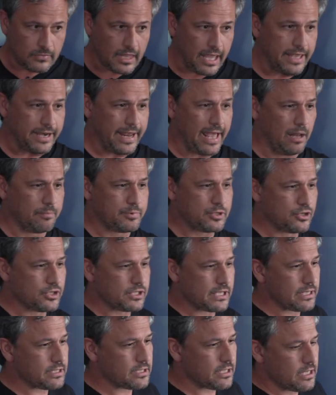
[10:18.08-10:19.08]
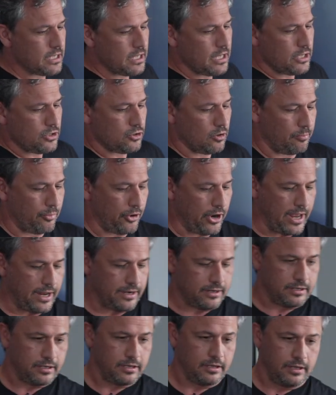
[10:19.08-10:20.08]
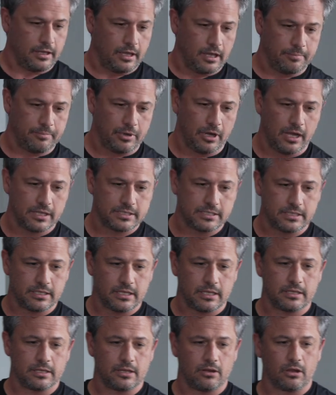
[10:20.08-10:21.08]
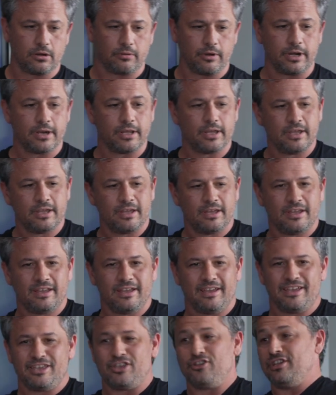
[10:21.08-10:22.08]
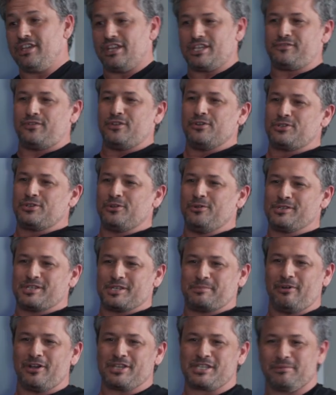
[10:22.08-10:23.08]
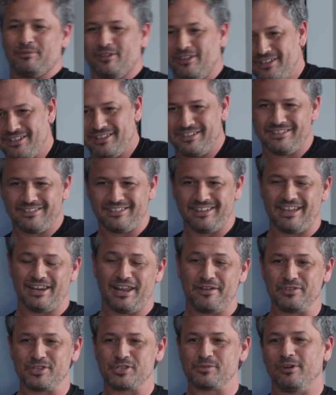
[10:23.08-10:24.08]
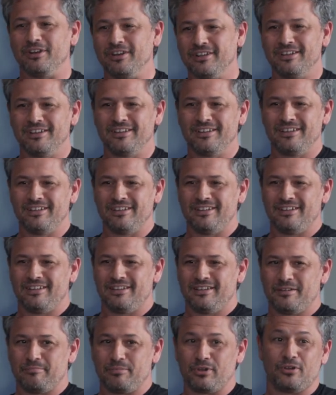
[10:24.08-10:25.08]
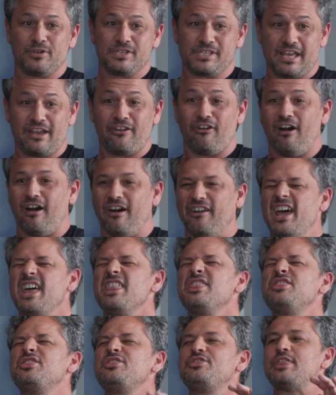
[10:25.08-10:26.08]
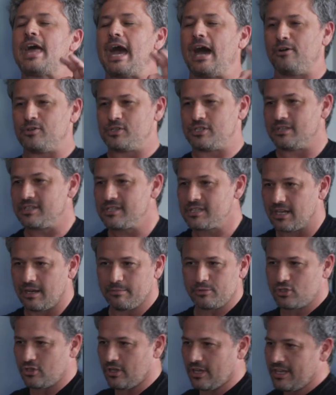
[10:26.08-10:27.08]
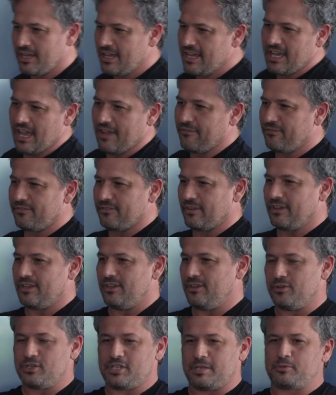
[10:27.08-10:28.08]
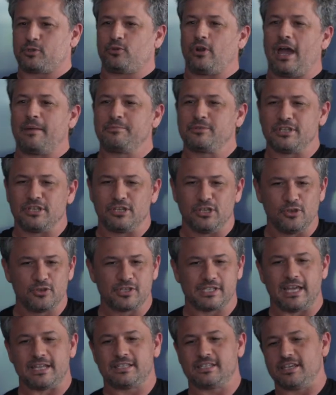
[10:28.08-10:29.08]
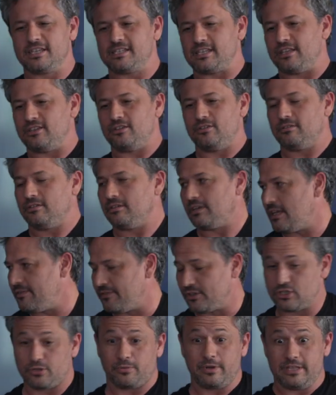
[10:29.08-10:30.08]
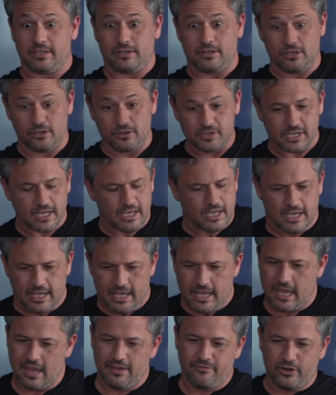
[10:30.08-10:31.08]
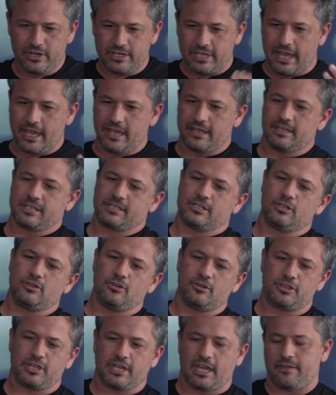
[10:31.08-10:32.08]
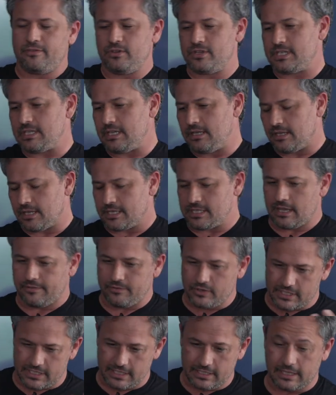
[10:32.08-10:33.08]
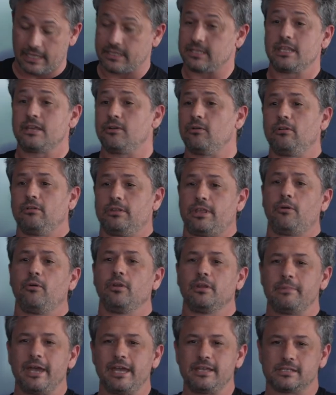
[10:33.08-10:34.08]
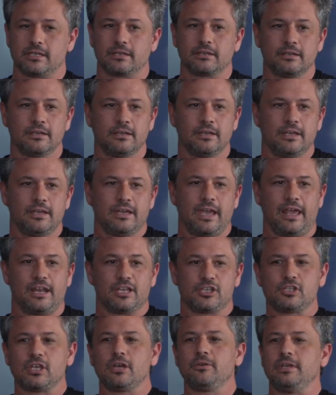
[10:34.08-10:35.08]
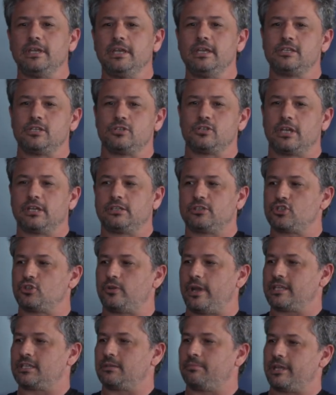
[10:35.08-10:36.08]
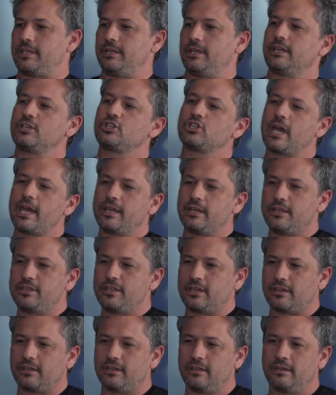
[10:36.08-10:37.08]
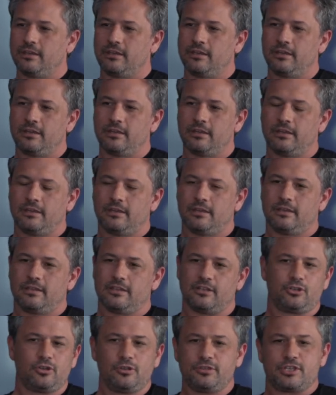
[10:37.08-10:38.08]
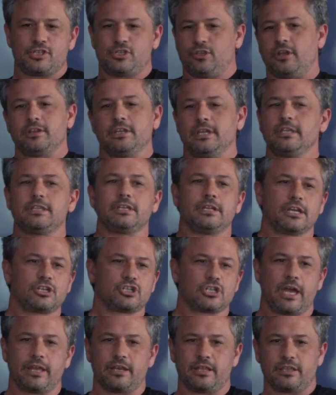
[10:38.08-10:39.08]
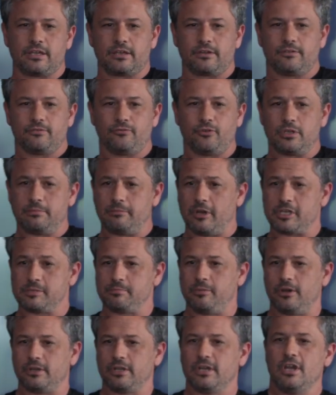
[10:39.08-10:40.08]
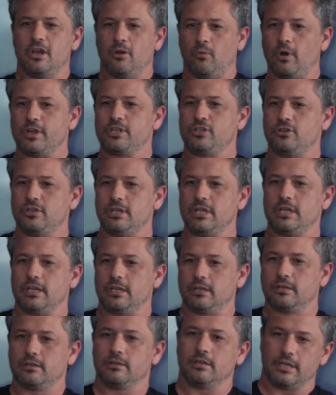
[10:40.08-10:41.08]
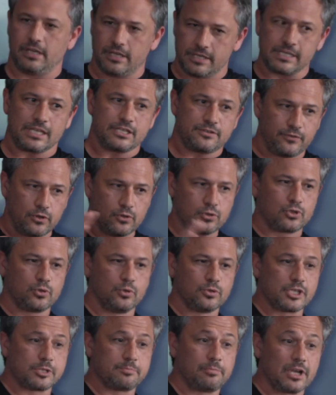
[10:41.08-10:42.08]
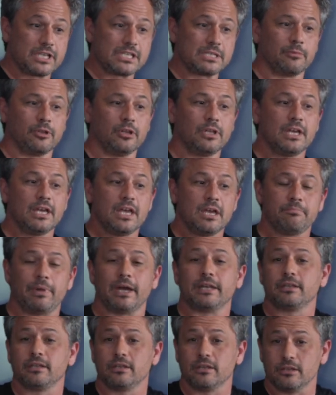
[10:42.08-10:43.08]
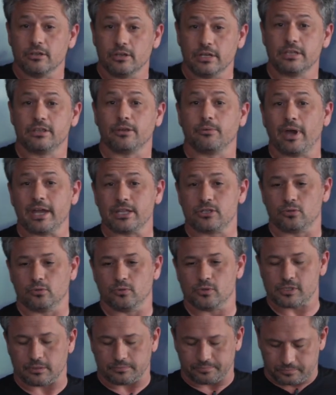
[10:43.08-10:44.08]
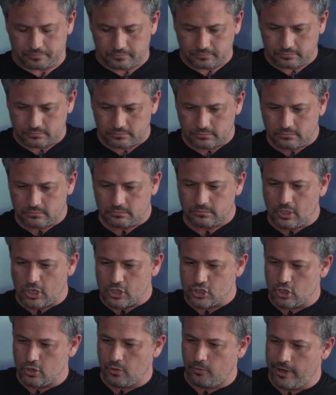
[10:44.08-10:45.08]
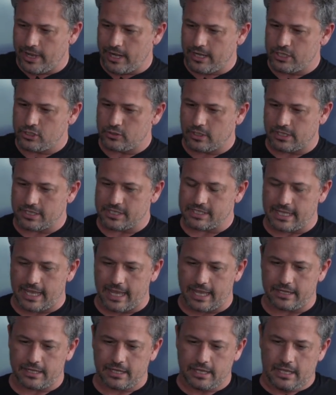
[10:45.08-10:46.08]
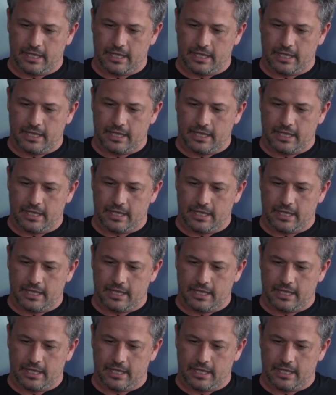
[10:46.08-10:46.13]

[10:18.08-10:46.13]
and helps you set your brand apart in the long run. You need as few tools as possible. I love this one because there are thousands, and I'm sure if you subscribe to the newsletters and you even just read the news, every day there's a new thing. Have you seen this? Have you seen that? And they're all amazing. And it's so easy to get distracted by the next shiny thing. The truth is you don't need the next shiny thing for the most part. What you need is as few tools as possible, but you need the right tools. So you really need to understand,